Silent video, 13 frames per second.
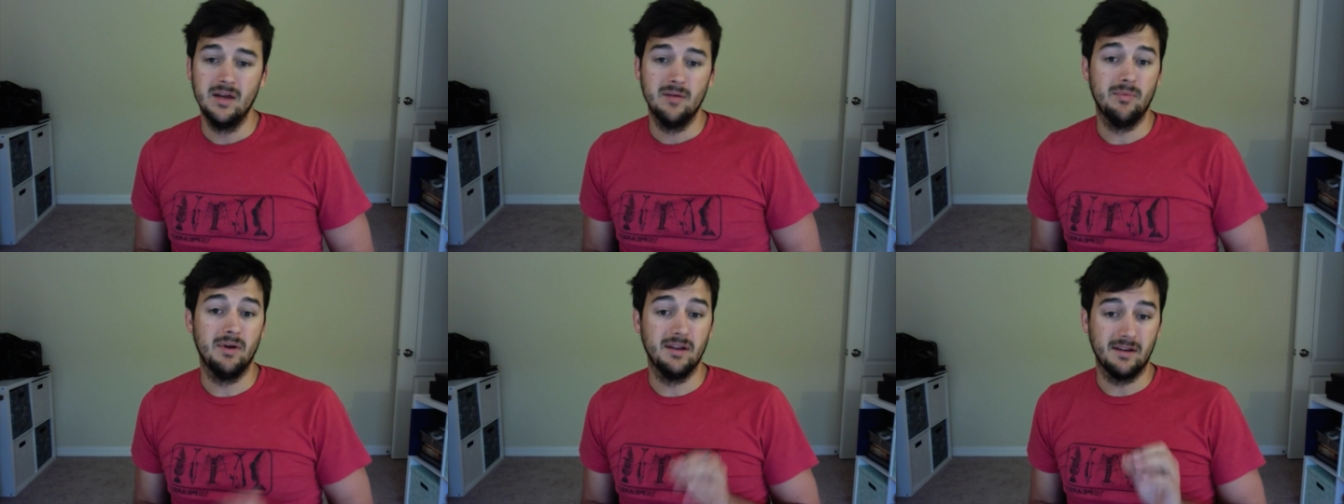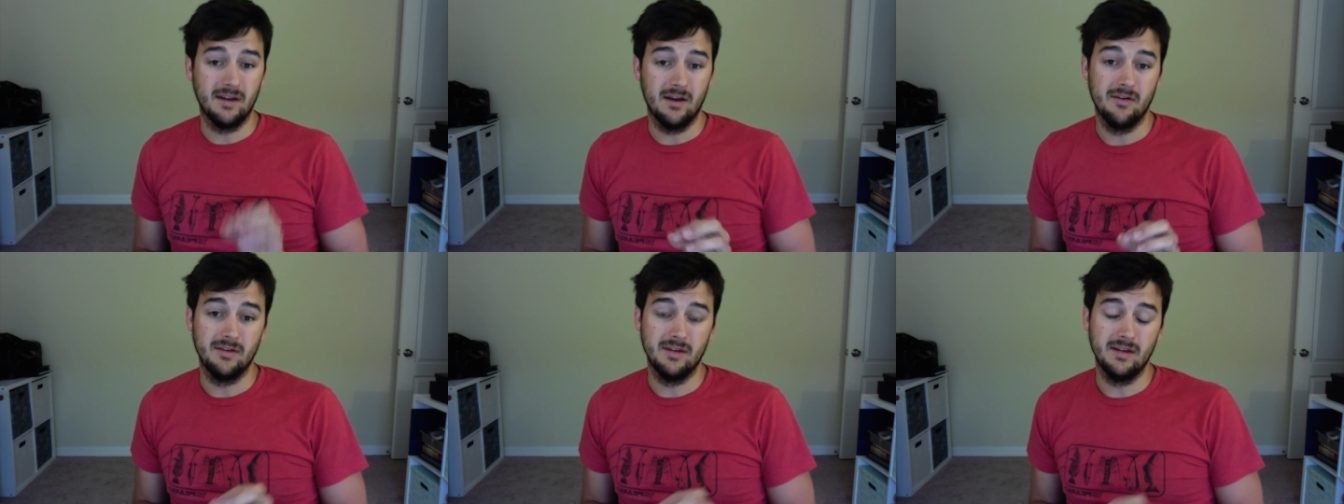but it
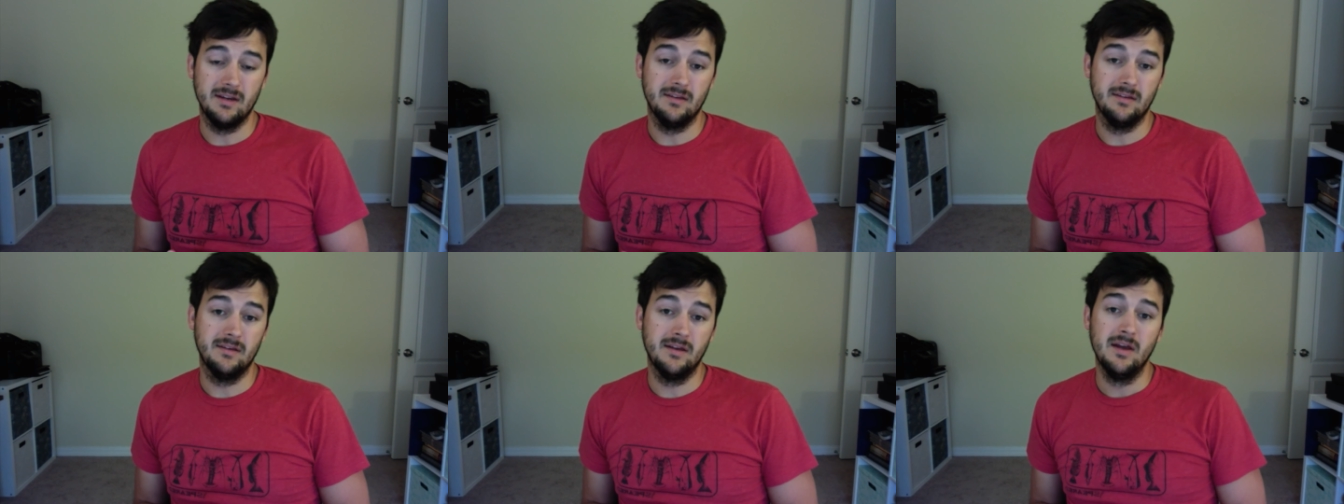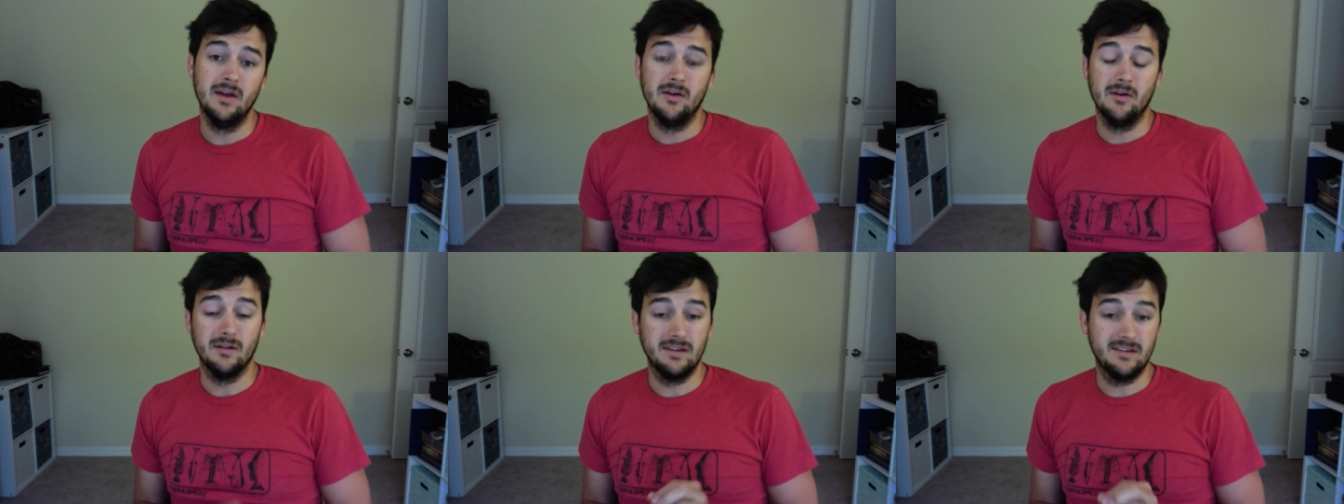guarantees,
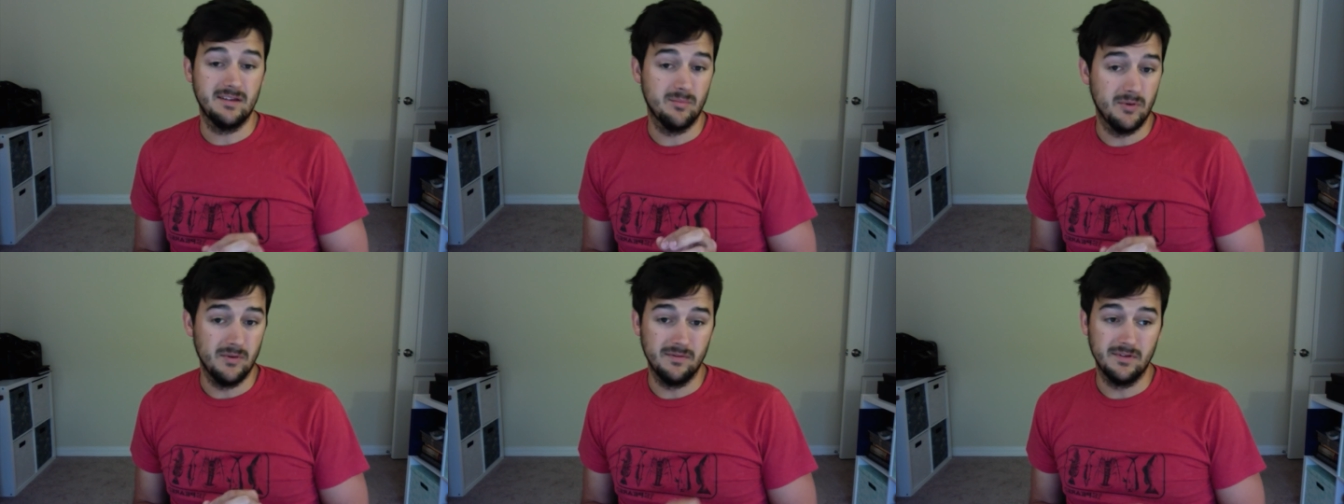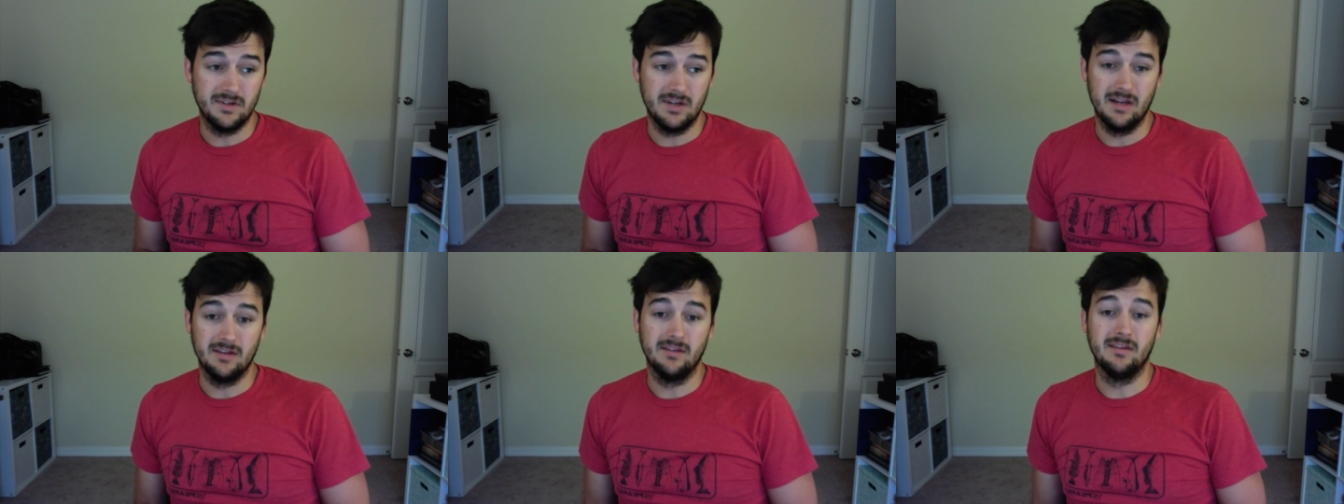or at least improves the
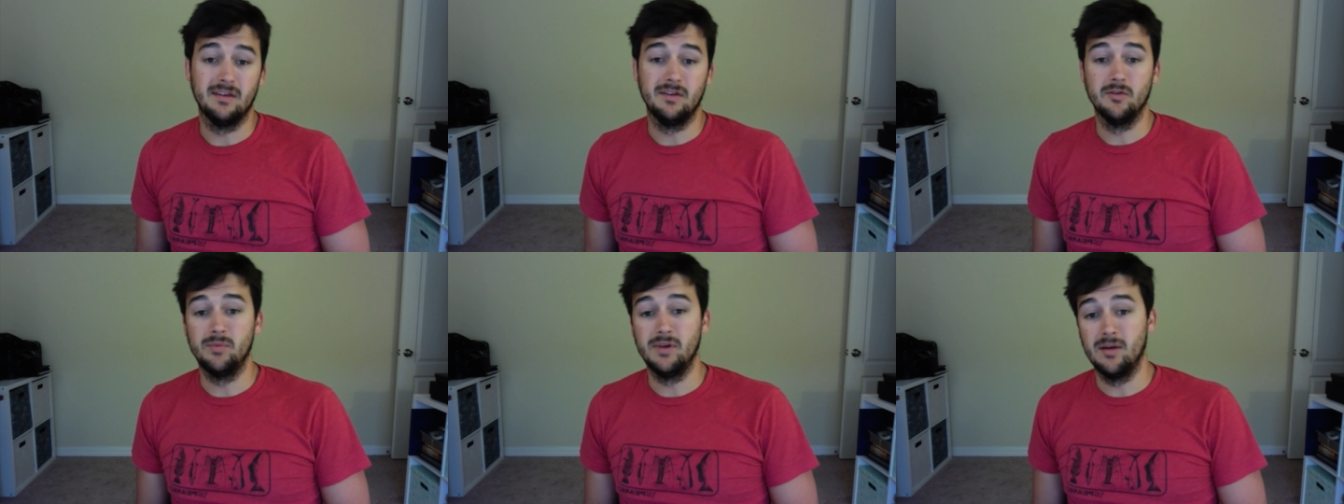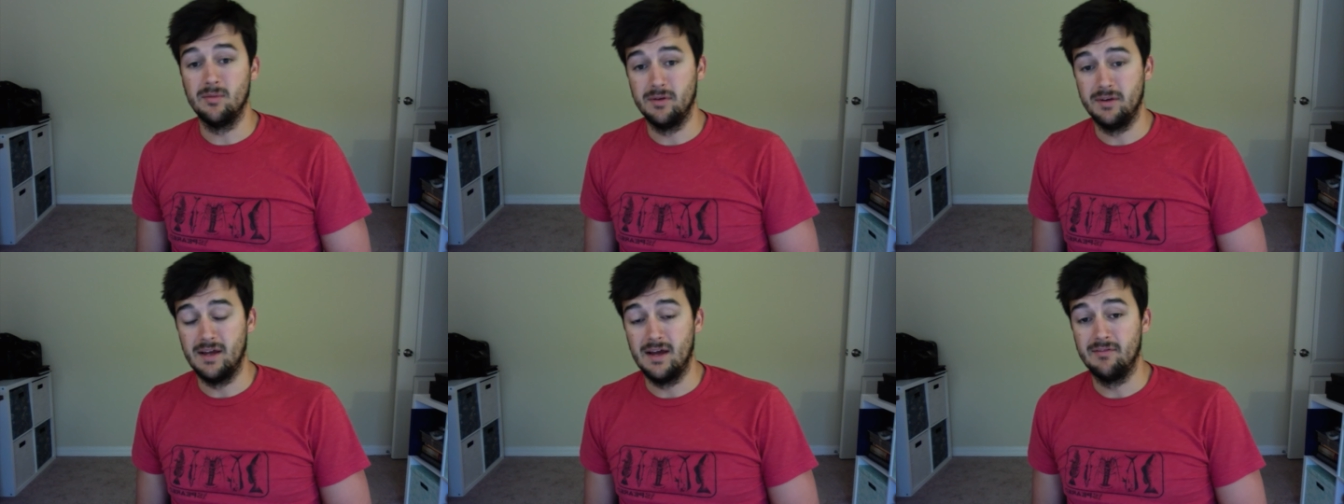chances that you'll be able to
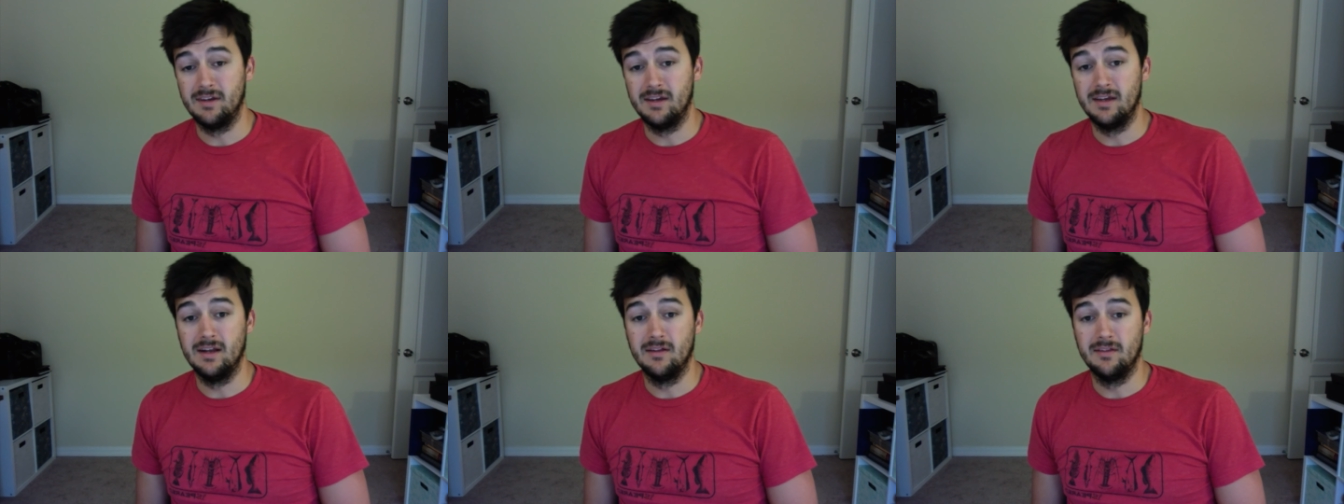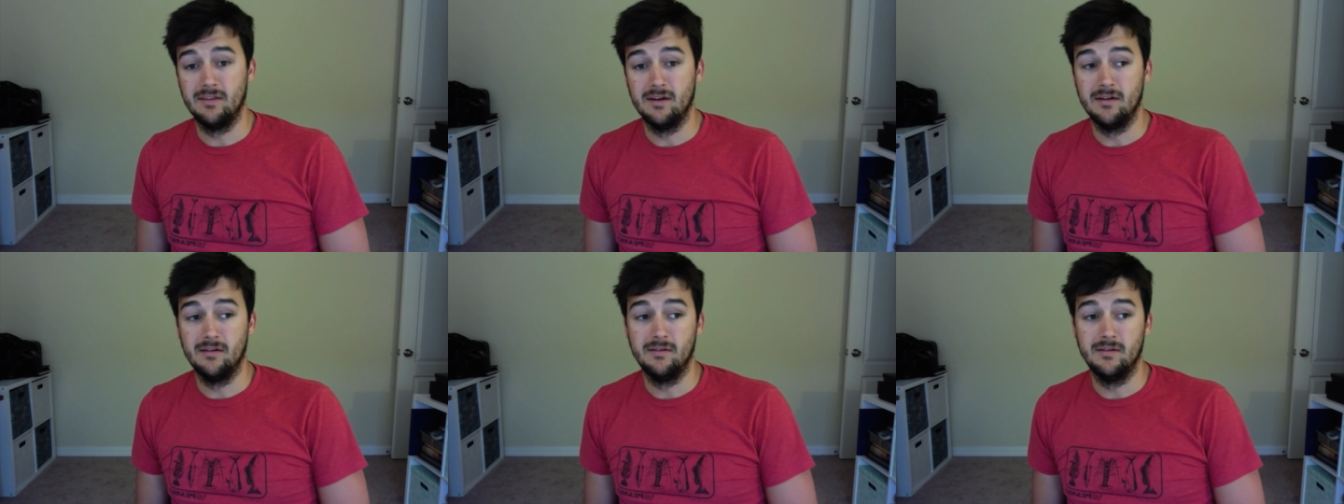dive again out
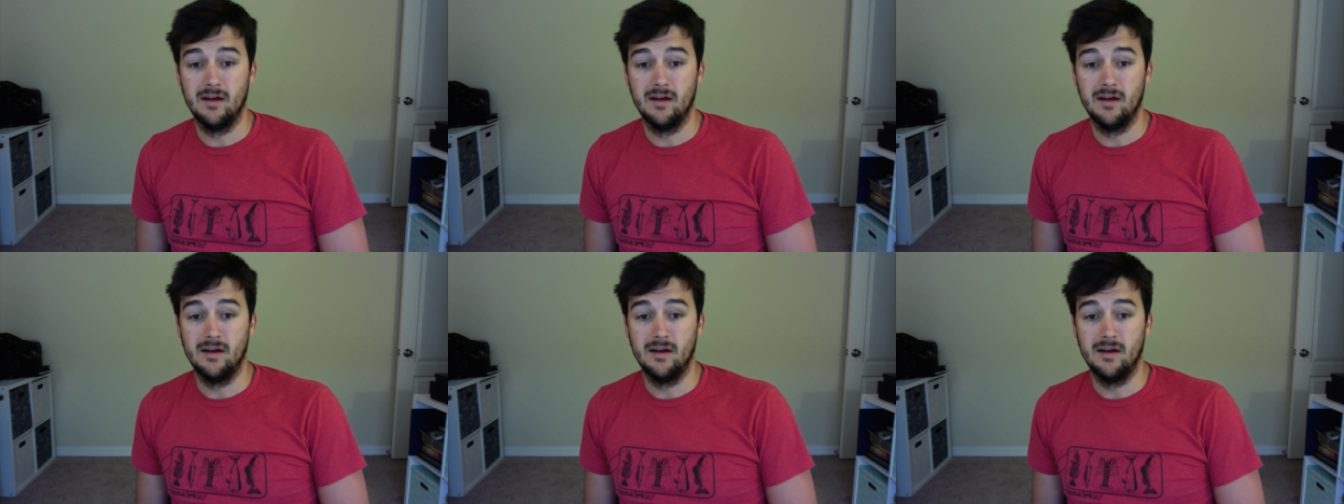there.